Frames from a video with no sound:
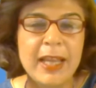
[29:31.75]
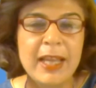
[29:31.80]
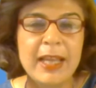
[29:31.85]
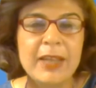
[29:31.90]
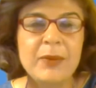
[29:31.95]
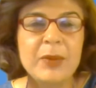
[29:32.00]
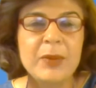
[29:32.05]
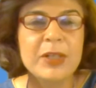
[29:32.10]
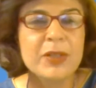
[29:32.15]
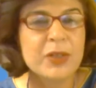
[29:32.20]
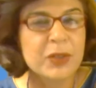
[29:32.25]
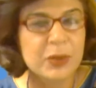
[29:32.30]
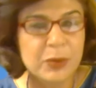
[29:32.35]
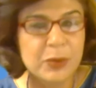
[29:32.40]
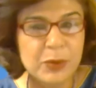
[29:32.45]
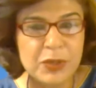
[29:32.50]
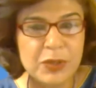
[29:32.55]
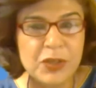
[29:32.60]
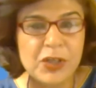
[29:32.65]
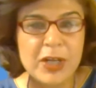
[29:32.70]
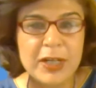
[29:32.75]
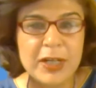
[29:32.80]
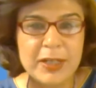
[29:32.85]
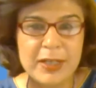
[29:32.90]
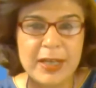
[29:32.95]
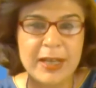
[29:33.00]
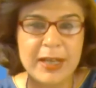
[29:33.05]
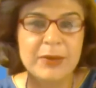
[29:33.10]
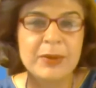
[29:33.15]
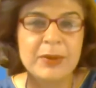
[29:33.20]
And when schools shut
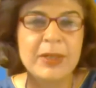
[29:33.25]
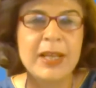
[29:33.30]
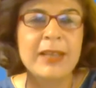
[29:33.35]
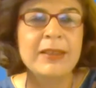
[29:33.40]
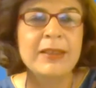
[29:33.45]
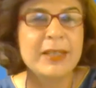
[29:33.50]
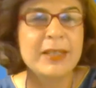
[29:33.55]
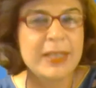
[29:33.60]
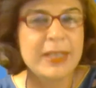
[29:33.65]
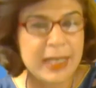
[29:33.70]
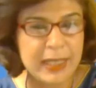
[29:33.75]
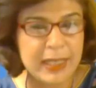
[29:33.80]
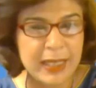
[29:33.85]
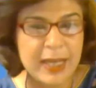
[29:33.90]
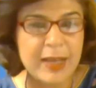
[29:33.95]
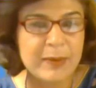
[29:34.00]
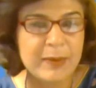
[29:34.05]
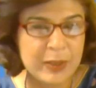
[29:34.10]
down and the daycare,